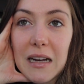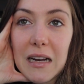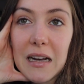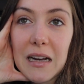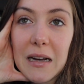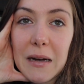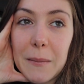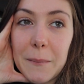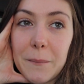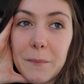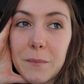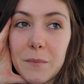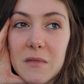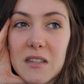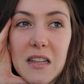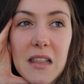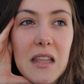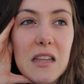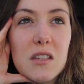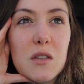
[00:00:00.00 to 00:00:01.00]
Um,
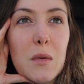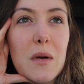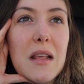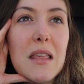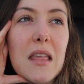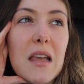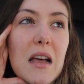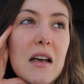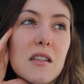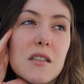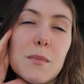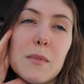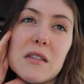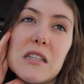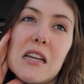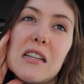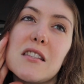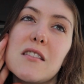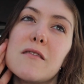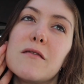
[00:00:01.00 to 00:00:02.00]
did they do anything else
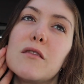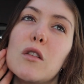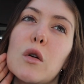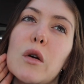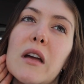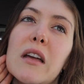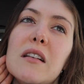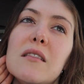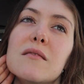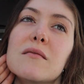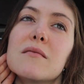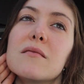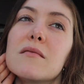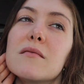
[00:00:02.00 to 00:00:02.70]
besides the flooring?